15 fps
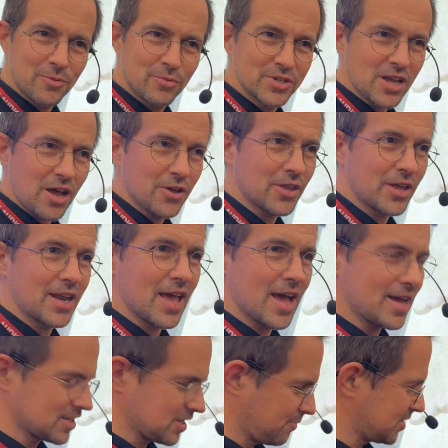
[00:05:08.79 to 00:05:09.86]
without any
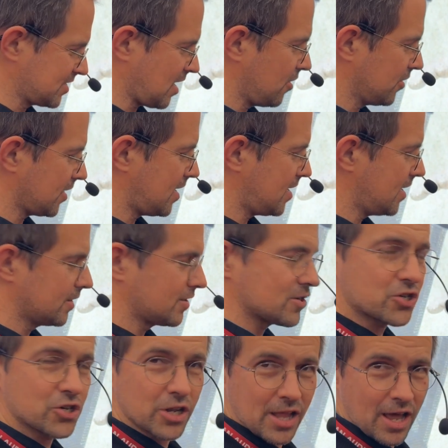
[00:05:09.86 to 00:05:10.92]
hassle, without any
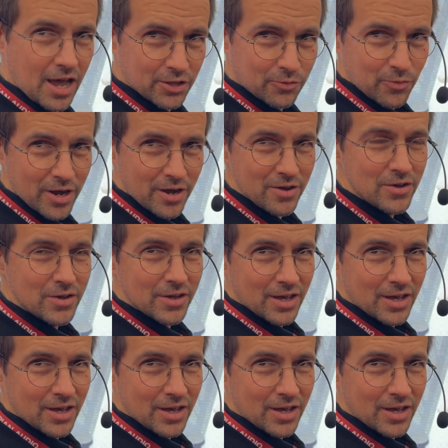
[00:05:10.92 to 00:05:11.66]
additional hardware.